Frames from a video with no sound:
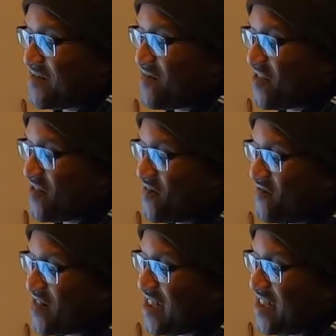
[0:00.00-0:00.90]
ugh. Come
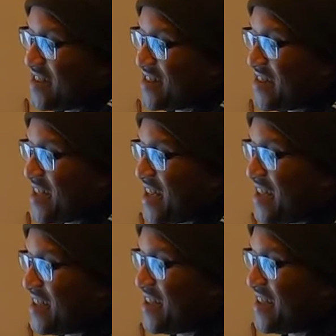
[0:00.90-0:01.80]
on, man. Get
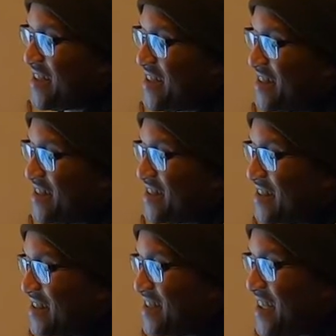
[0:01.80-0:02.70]
out of there.
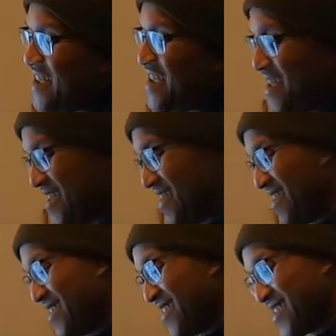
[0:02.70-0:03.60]

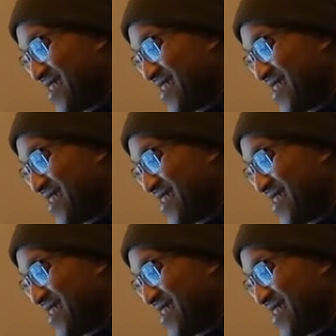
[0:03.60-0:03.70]
Damn,